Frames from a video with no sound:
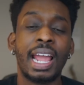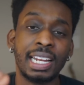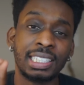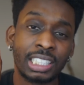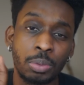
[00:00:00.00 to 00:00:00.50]

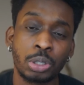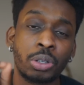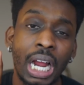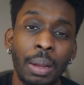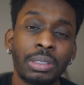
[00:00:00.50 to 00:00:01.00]
and
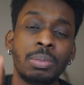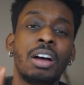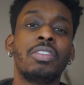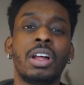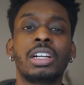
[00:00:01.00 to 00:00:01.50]
subscribe to my
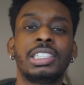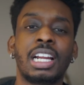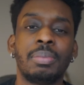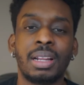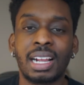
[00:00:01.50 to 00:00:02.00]
vlog
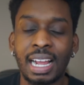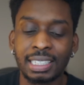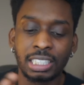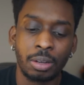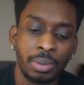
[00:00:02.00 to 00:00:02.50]
channel, man. I
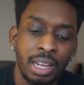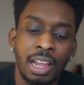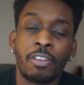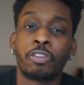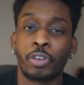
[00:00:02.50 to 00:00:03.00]
got some
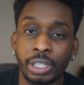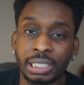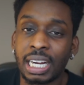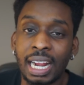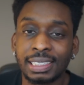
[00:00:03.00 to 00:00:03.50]
fresh
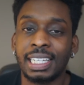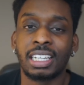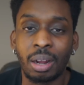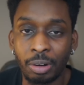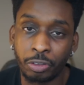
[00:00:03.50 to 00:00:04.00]
content
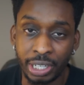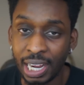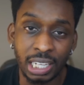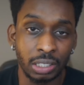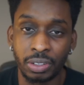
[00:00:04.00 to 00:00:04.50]
coming for you
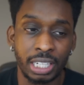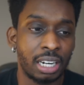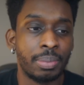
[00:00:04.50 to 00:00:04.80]
guys over there,